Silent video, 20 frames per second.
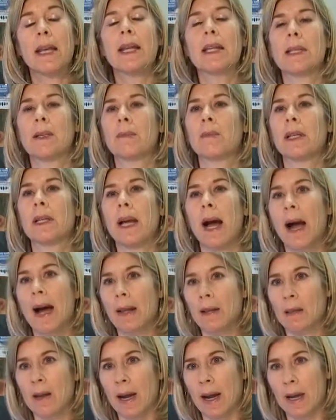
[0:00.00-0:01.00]
need some
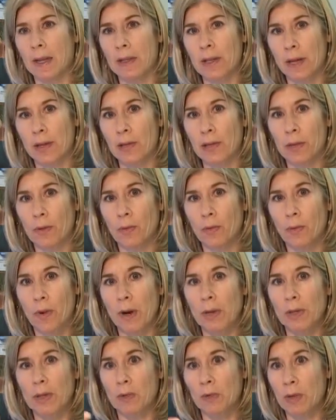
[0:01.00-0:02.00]
guidelines as to
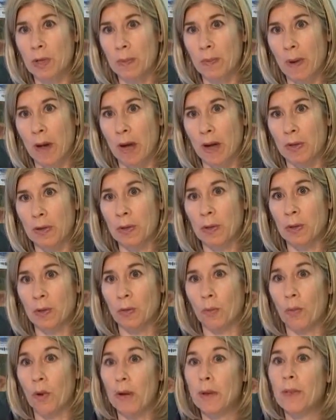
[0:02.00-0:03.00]
what to respond
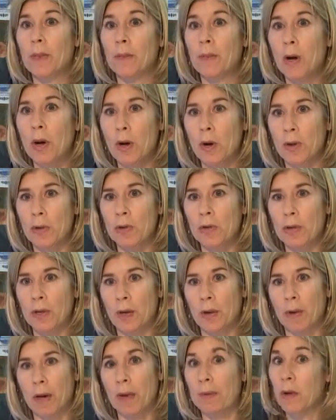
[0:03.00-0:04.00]
to, what to post.
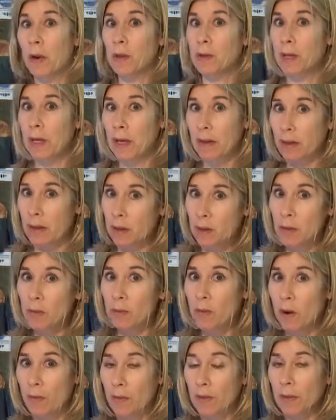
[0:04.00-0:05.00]
You don't want to post anything
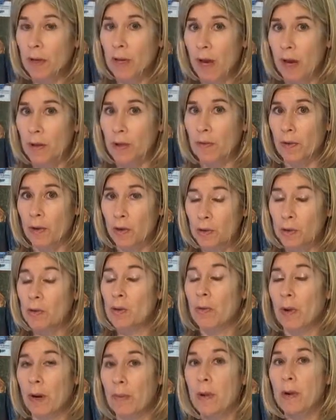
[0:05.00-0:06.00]
too overly controversial.
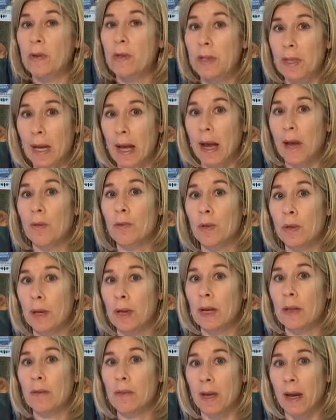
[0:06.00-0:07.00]
You want to post
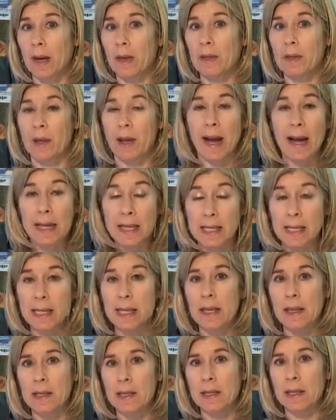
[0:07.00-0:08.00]
town-related things. The
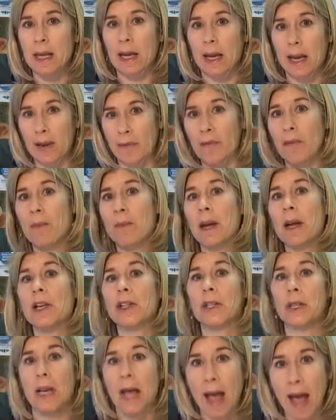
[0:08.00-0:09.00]
idea is to get
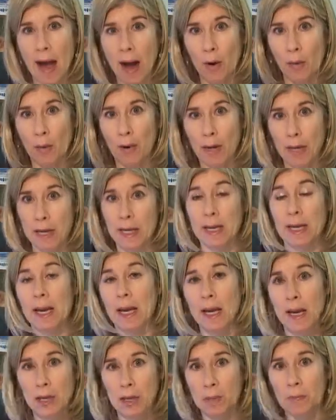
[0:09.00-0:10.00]
information out and
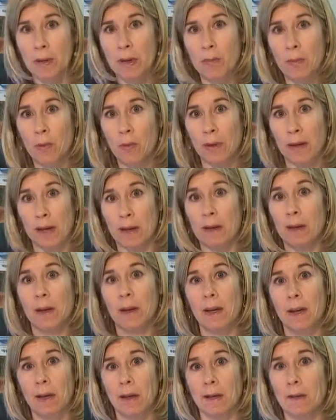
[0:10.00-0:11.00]
engage people
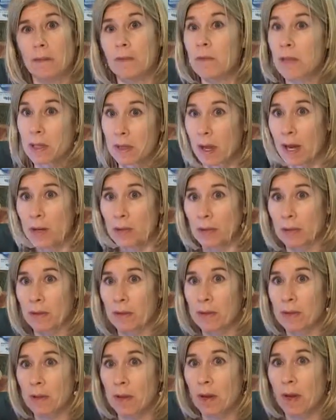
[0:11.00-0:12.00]
in
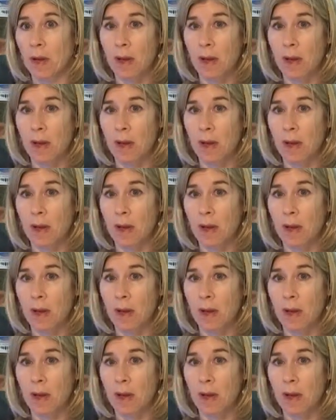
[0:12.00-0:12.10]
discussions.